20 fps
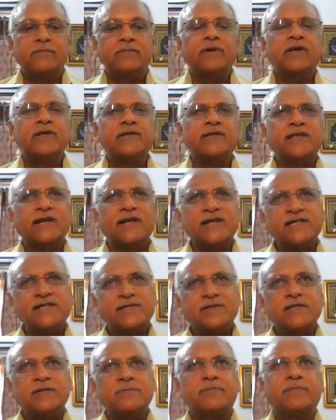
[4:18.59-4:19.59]
Because there
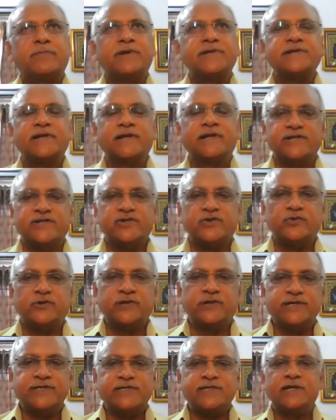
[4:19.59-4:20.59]
is precedence to
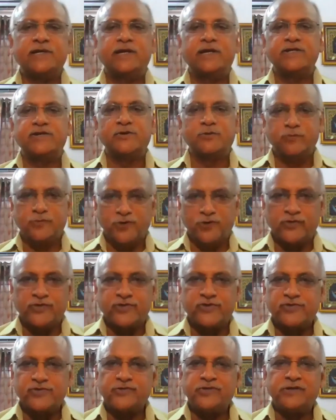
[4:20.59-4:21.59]
this in
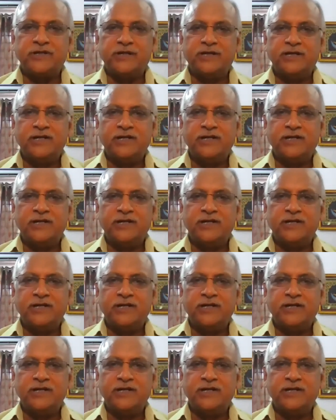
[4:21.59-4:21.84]
Sundarumchu,